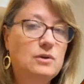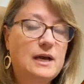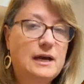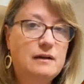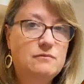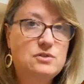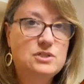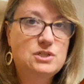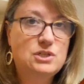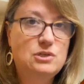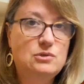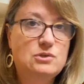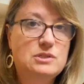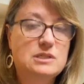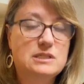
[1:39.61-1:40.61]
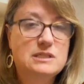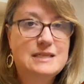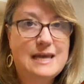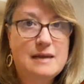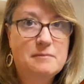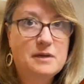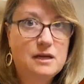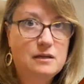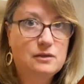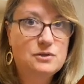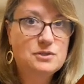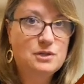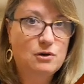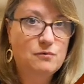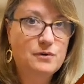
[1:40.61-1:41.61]
kind of just use the same
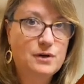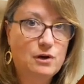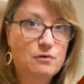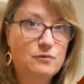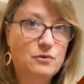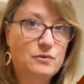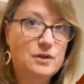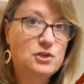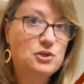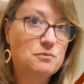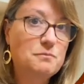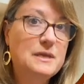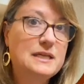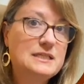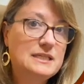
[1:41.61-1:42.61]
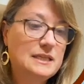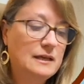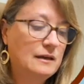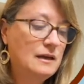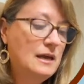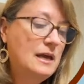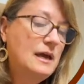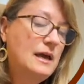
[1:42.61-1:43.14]
colors over and over that you're mixing